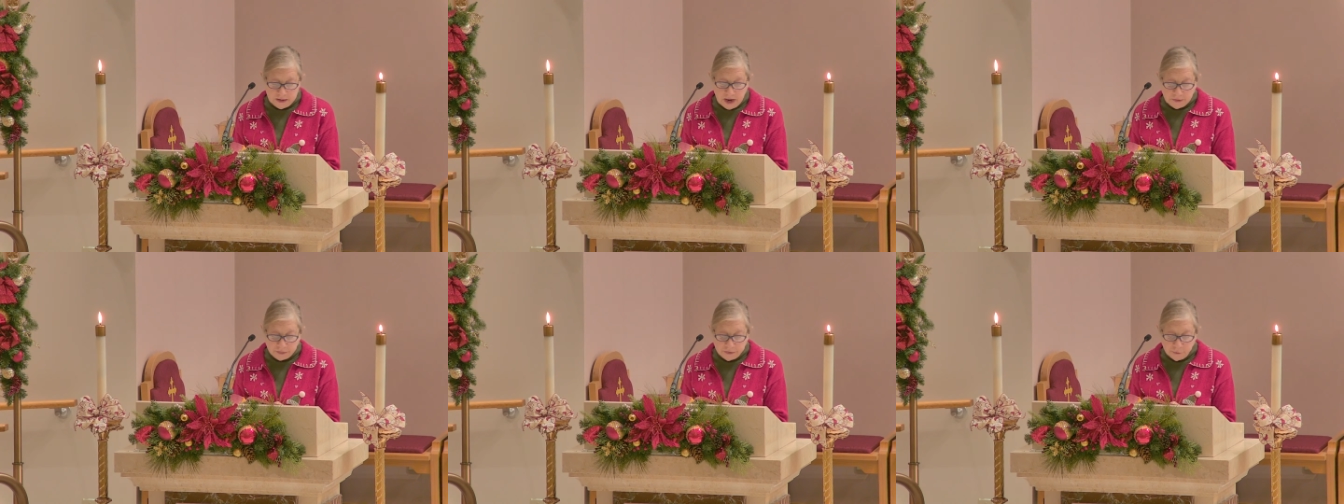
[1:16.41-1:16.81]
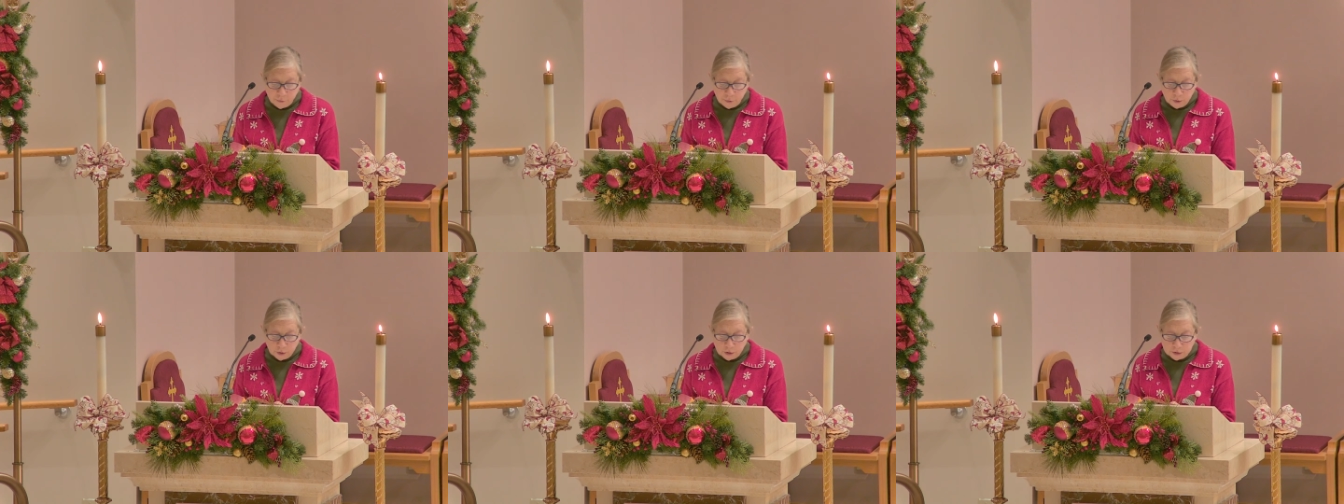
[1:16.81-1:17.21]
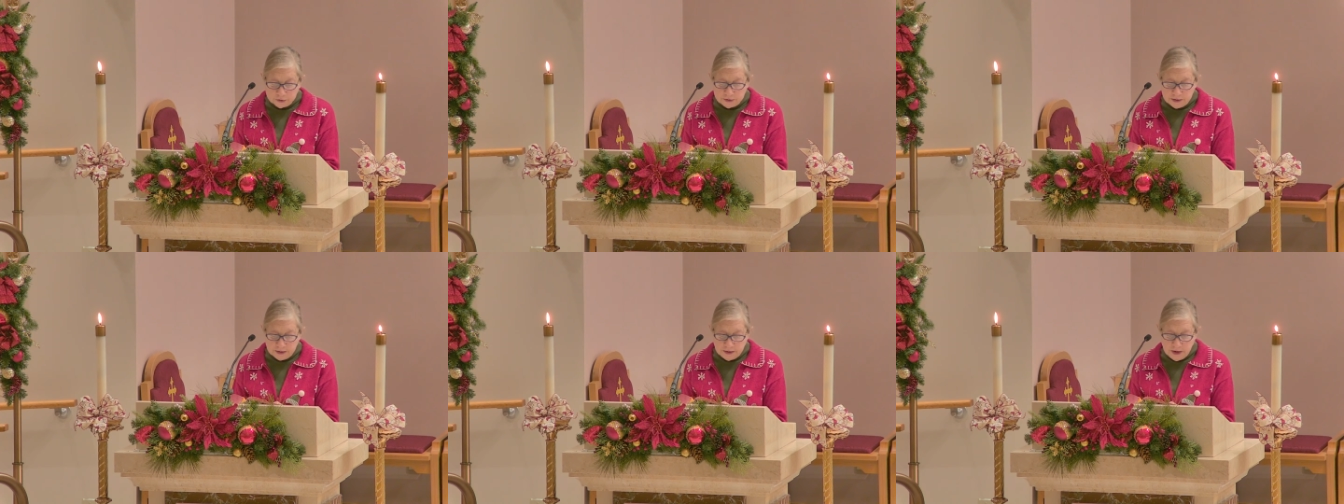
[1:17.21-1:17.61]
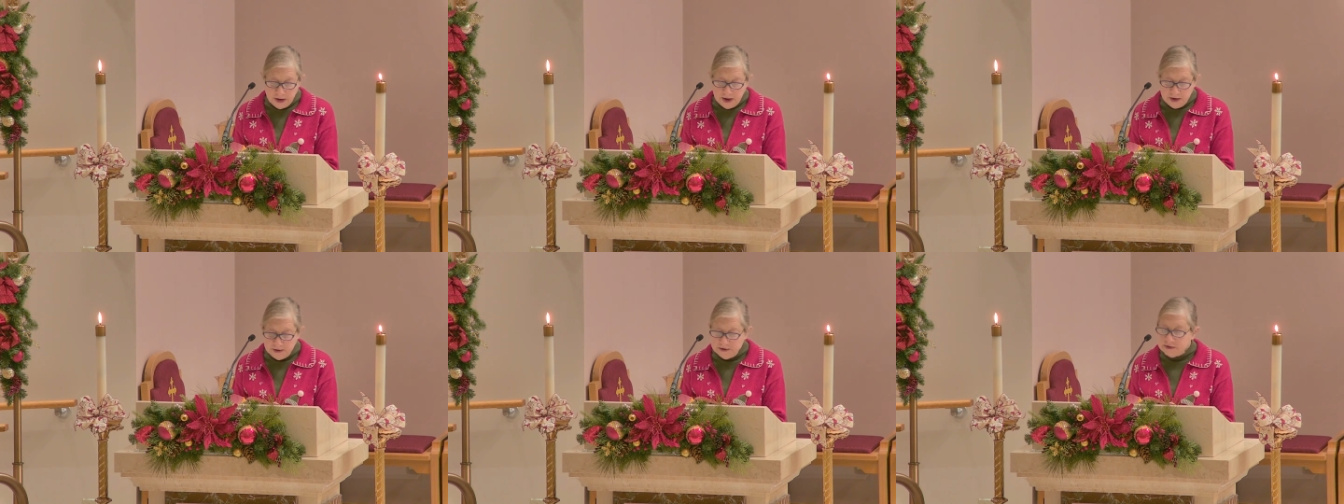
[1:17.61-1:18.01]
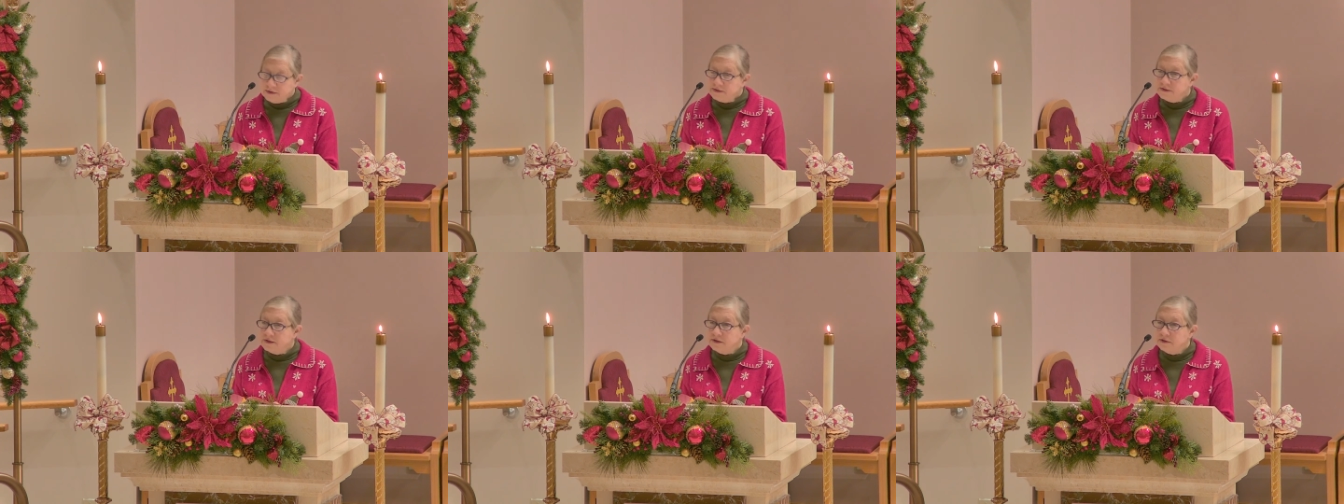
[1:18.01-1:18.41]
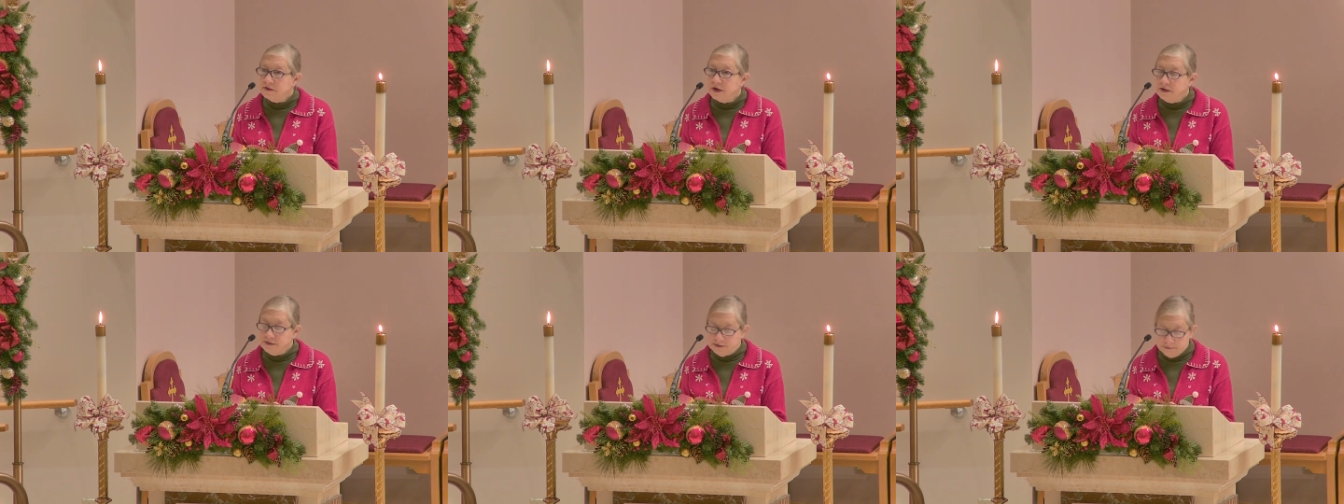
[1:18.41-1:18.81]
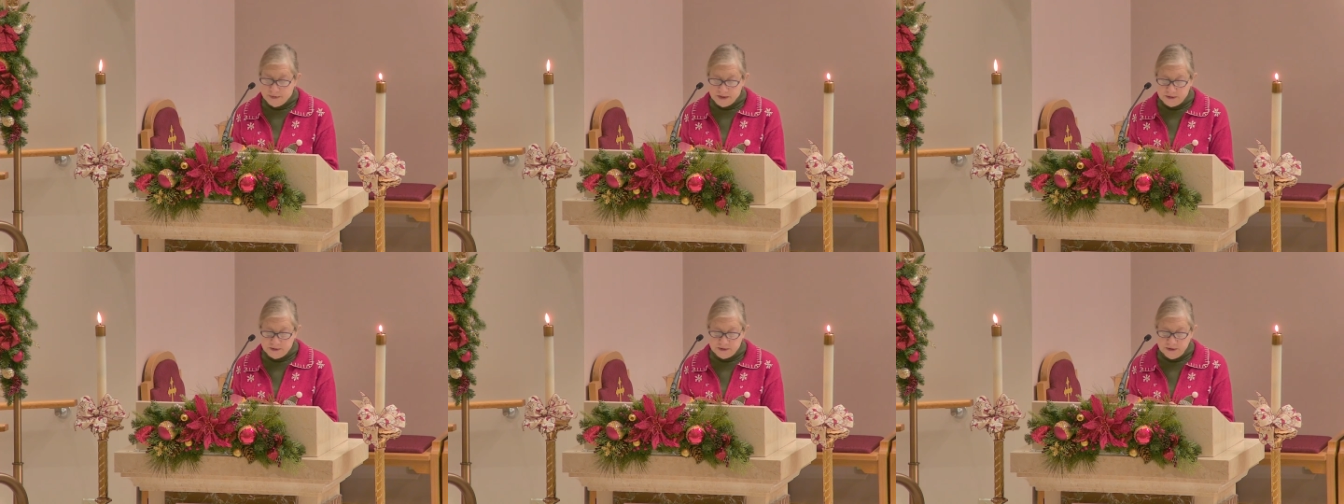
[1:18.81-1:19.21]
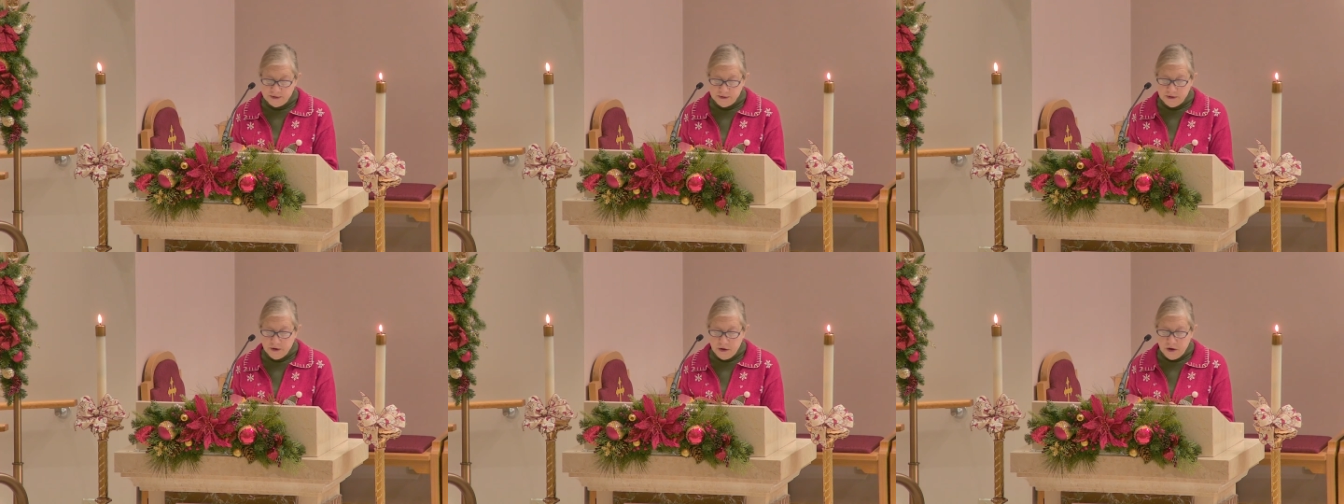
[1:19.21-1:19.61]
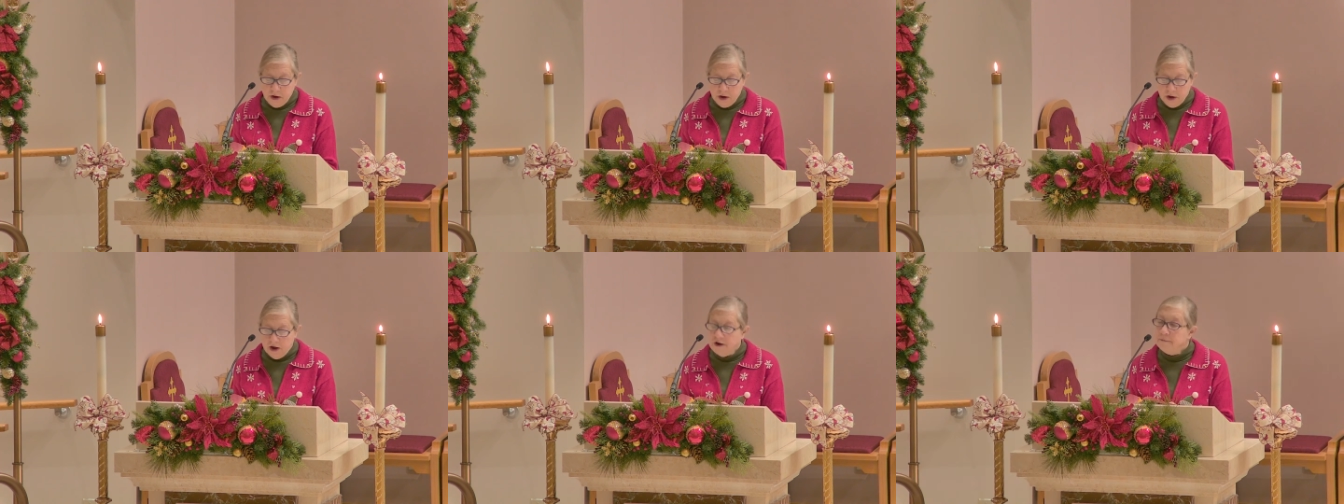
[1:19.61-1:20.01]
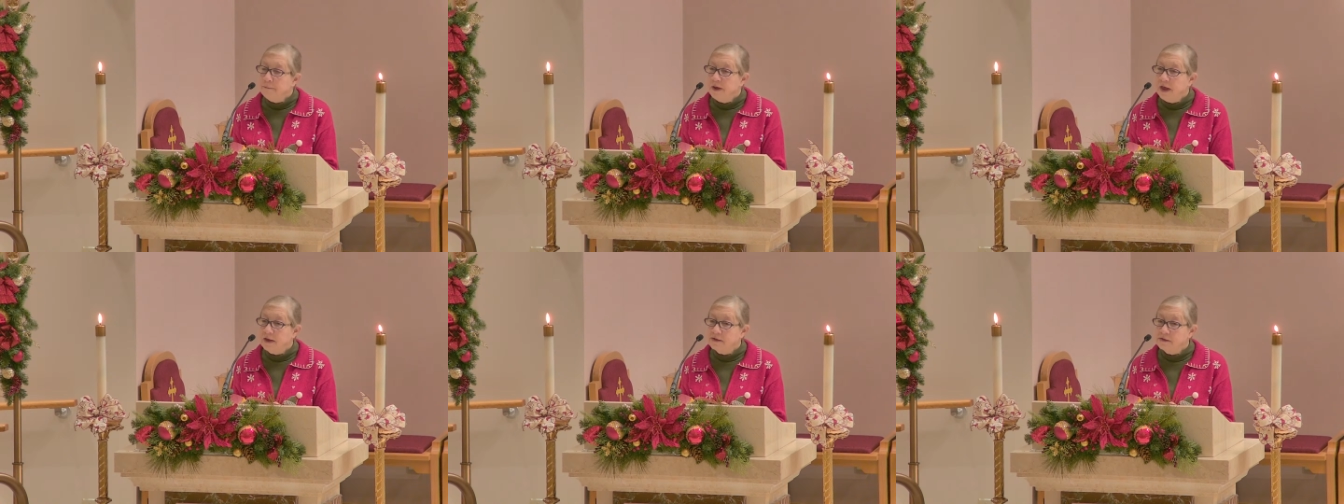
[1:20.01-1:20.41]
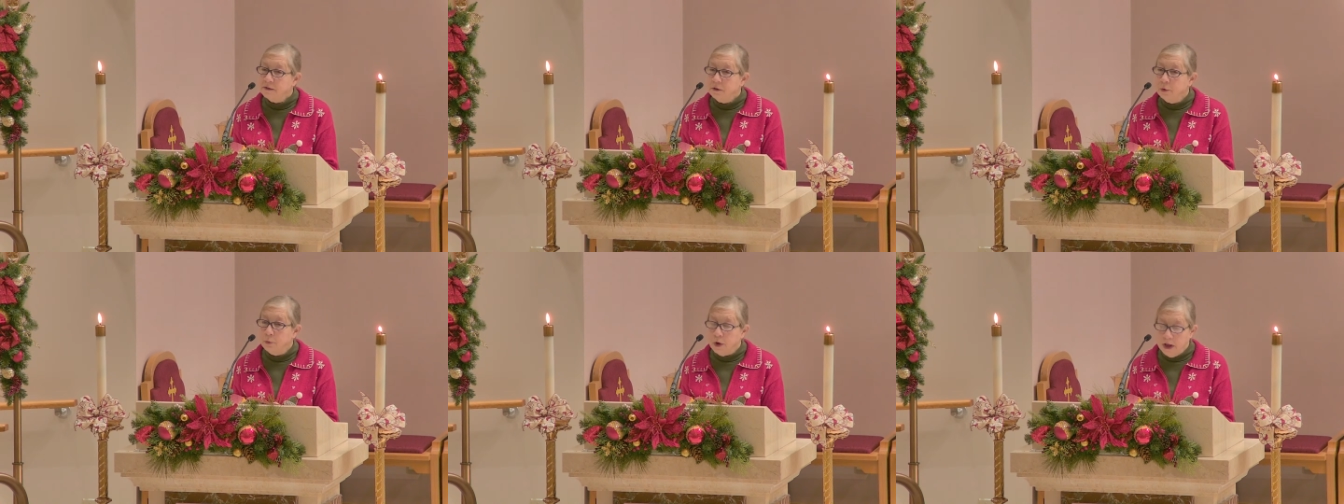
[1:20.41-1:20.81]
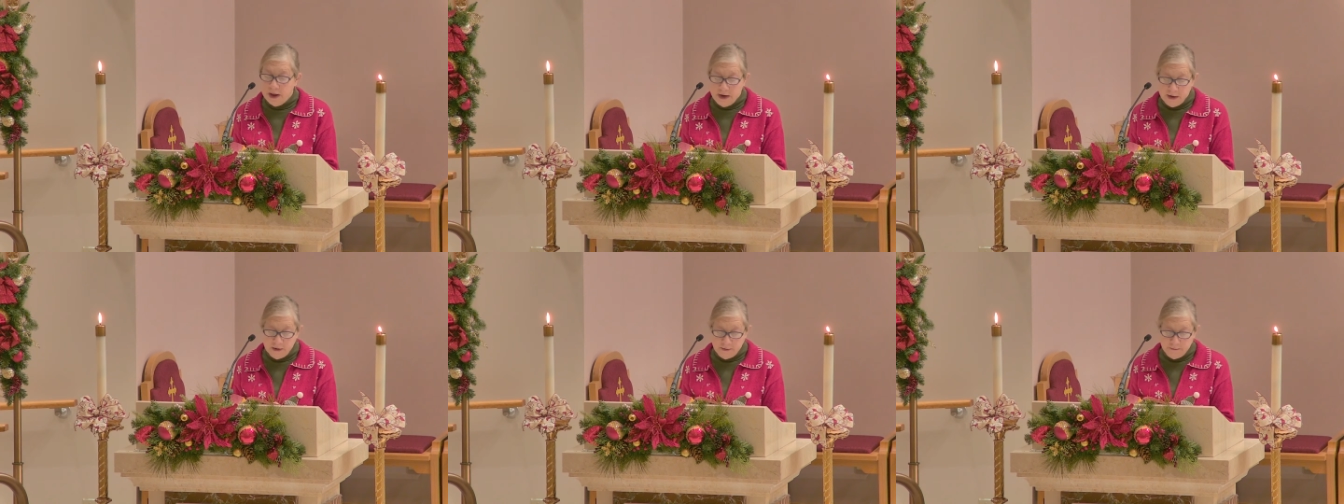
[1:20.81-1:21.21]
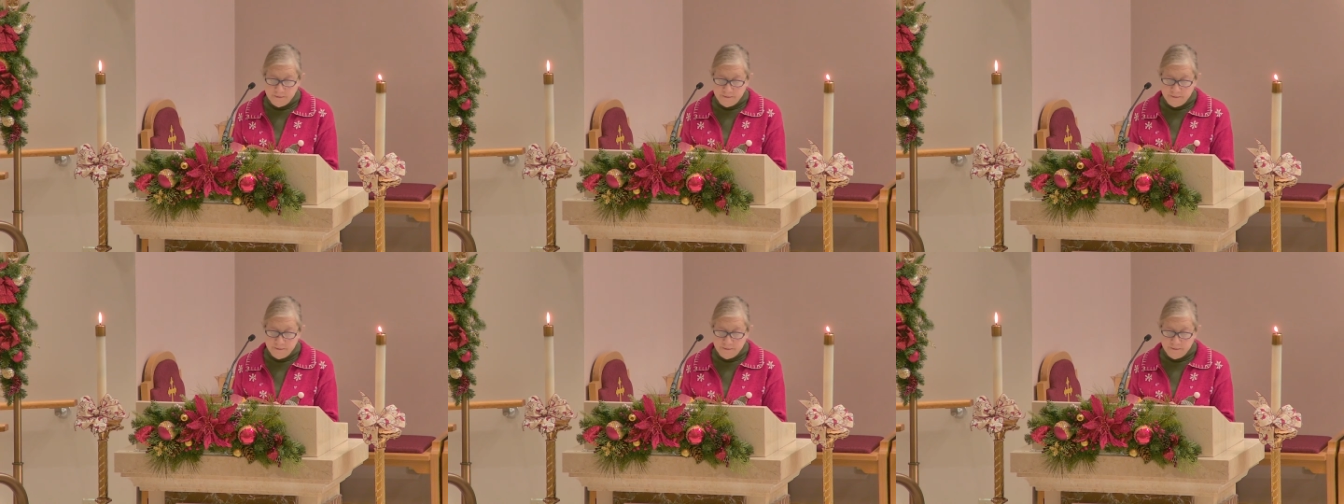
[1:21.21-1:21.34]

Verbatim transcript: Yet the world and its enticement are passing away.